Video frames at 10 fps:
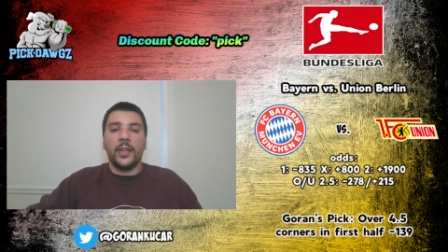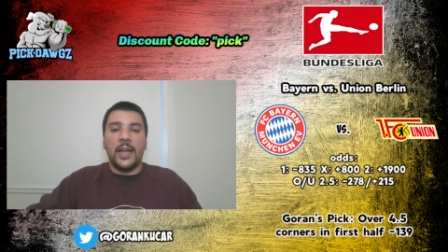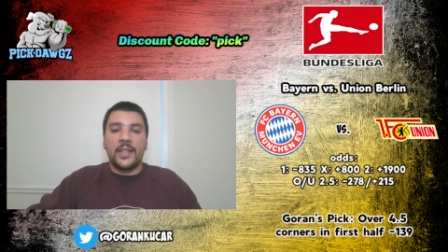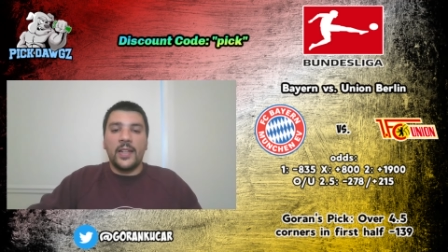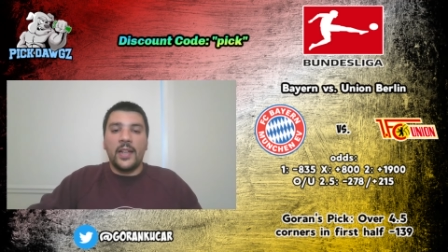
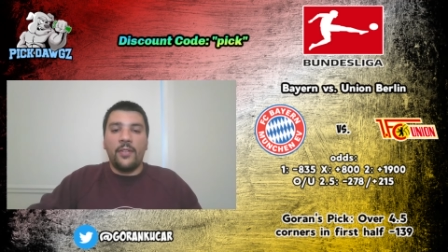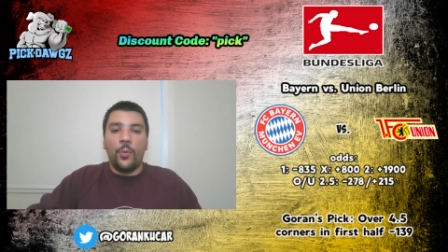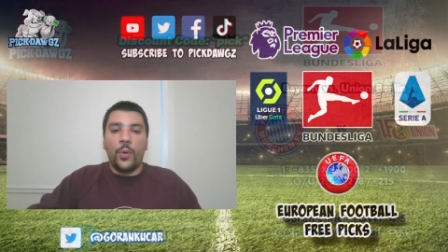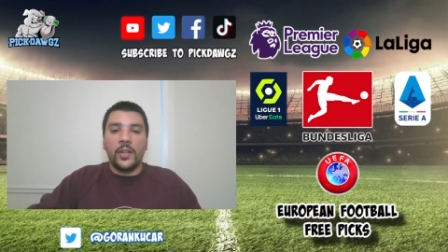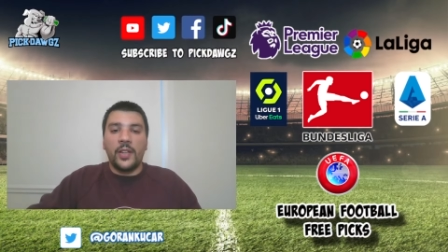That's it,
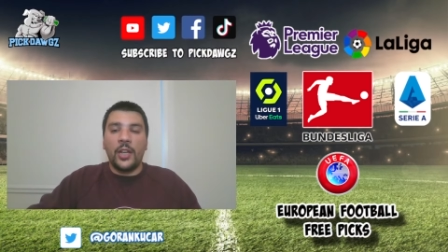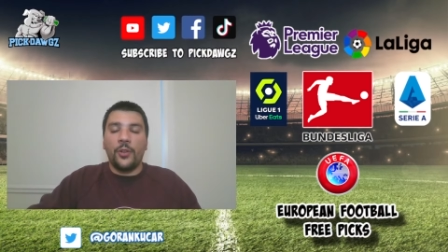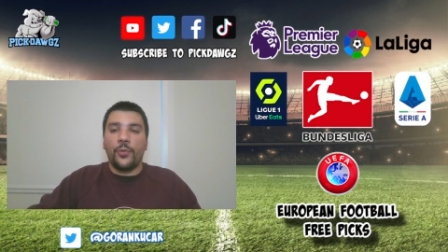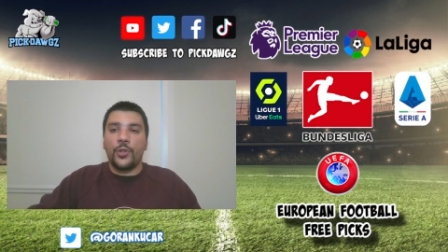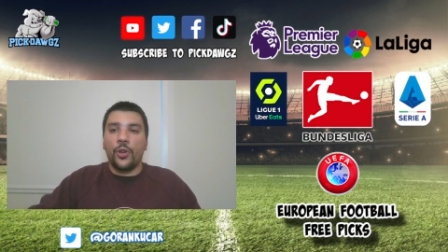everyone. Thank
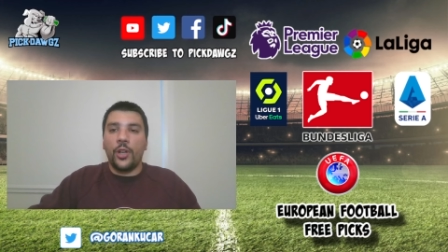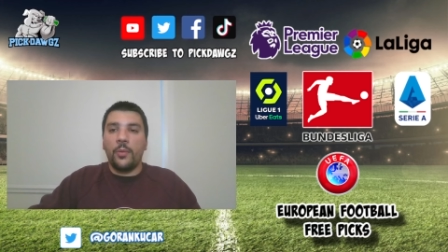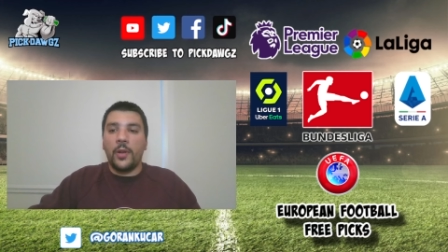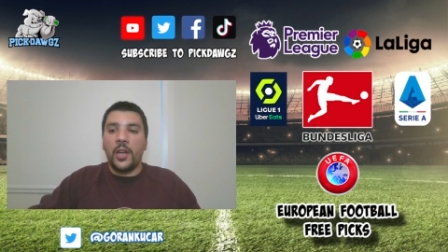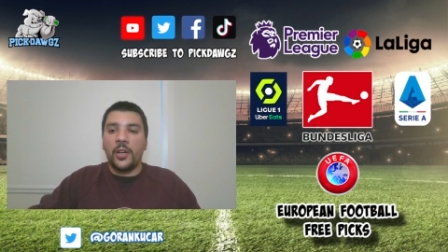you for
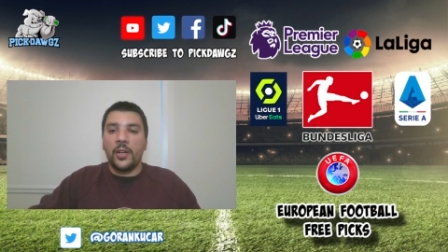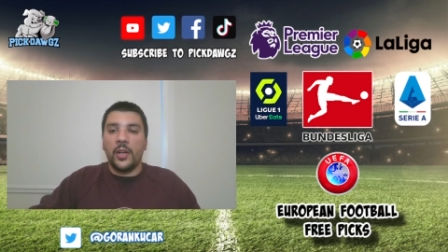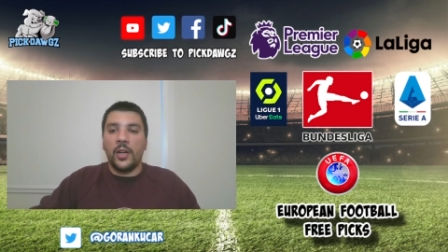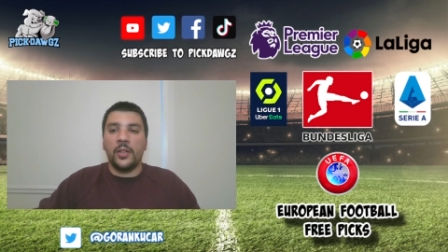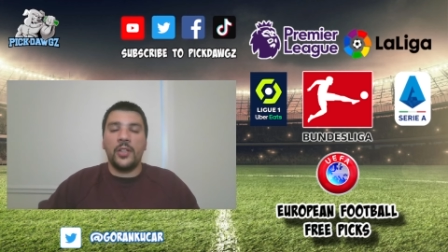joining me here.
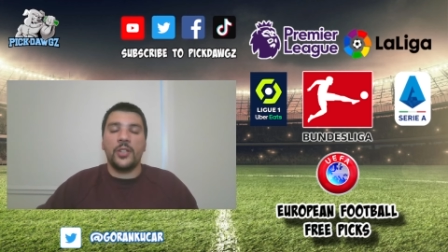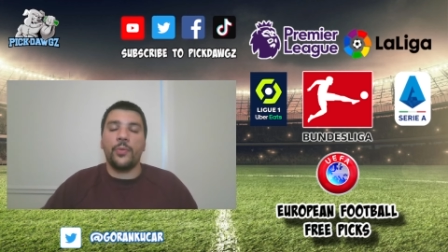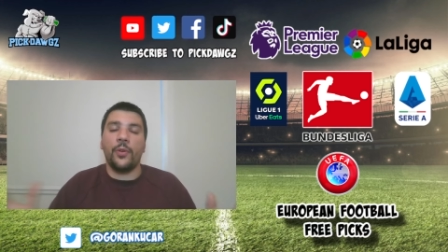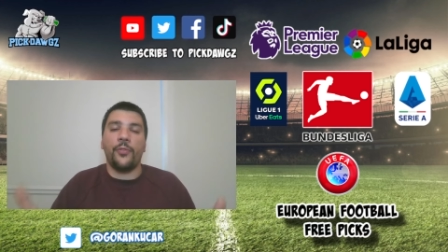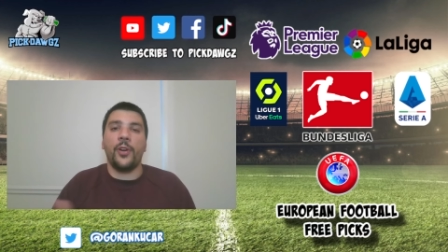Uh, these
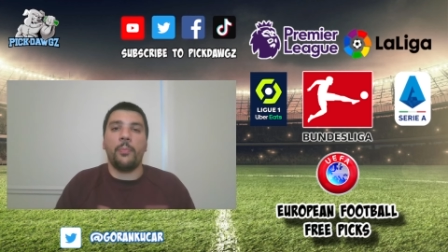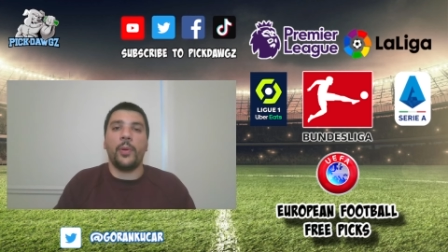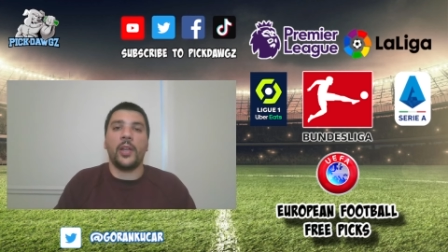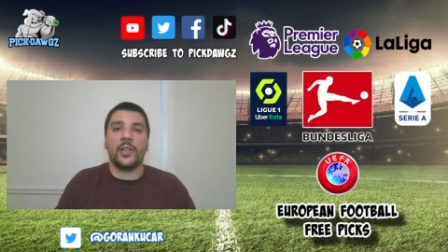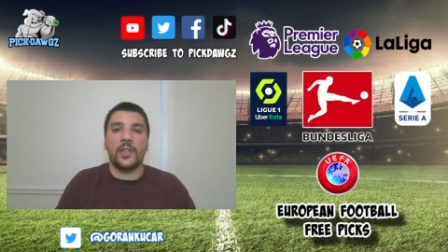were free
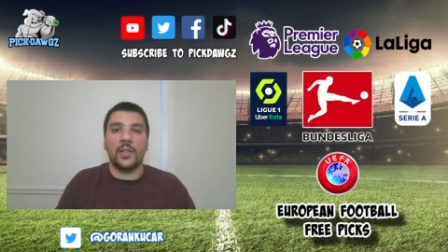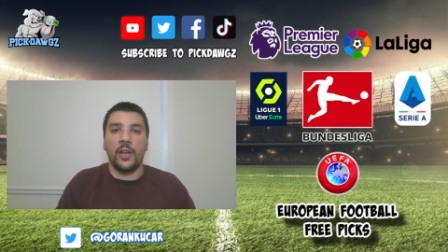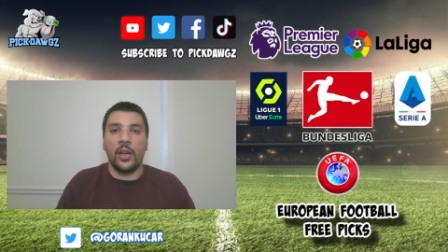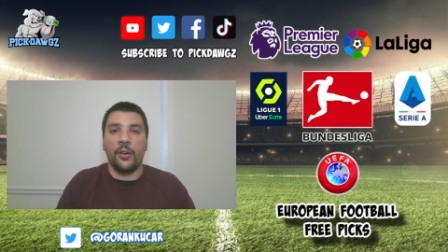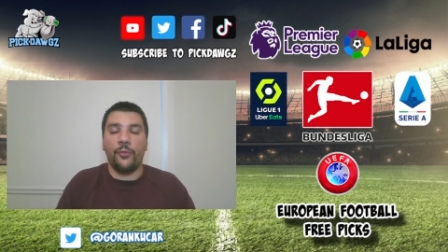picks
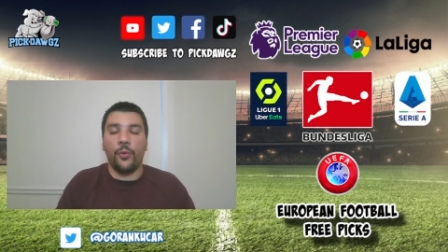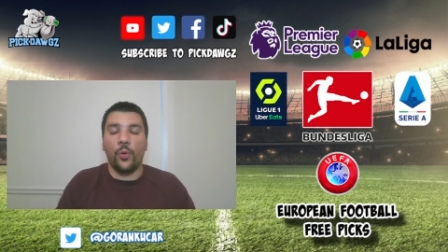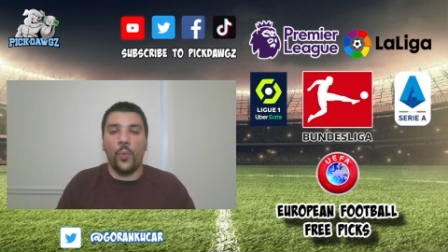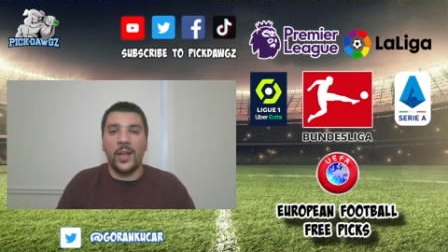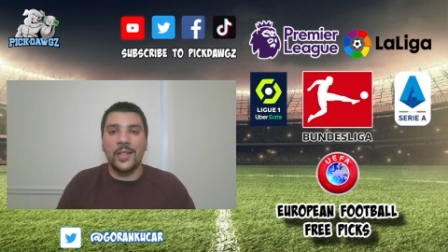uh,
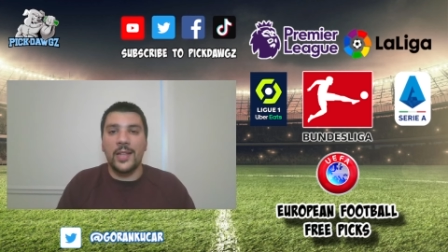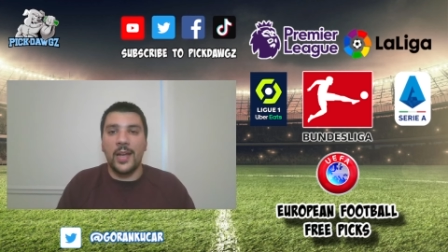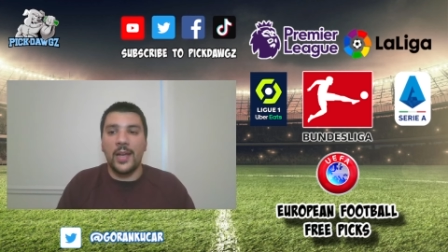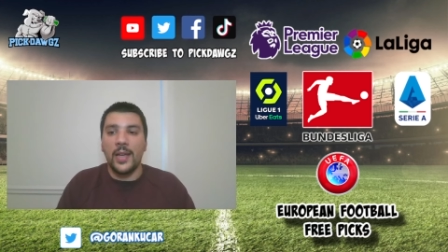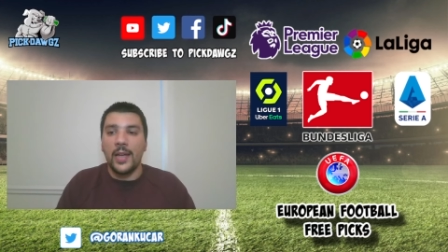for
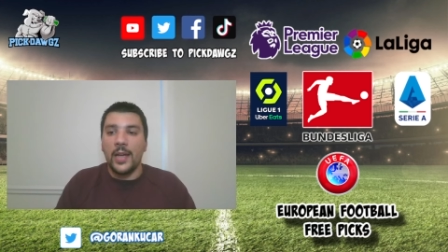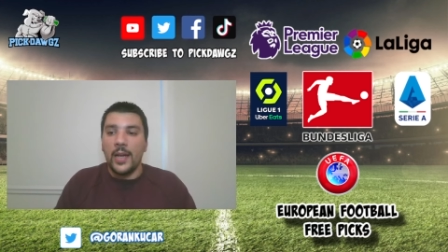Wednesday.